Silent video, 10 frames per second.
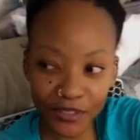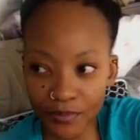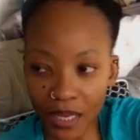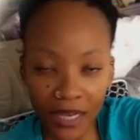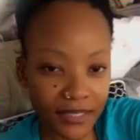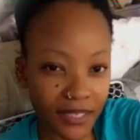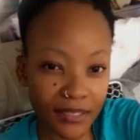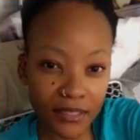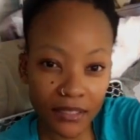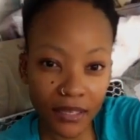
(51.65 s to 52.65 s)
Like I said
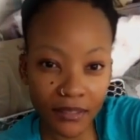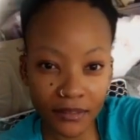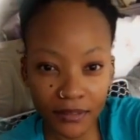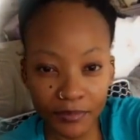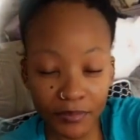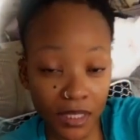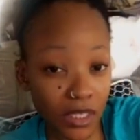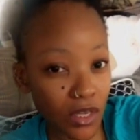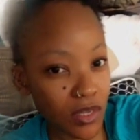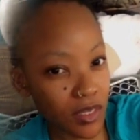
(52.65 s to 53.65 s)
yesterday, may the
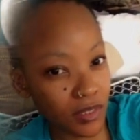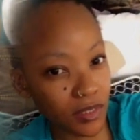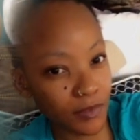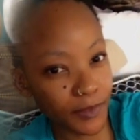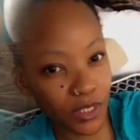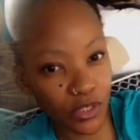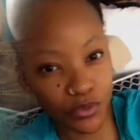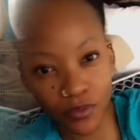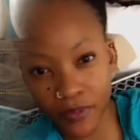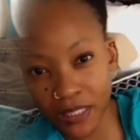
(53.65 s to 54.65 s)
odds be
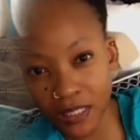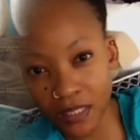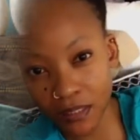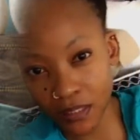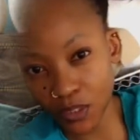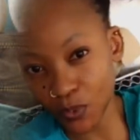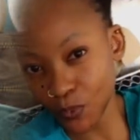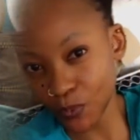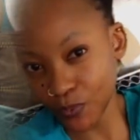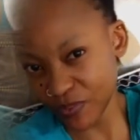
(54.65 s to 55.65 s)
truly in
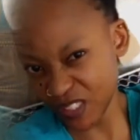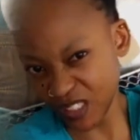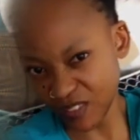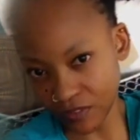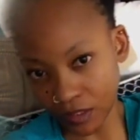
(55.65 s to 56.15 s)
your favor.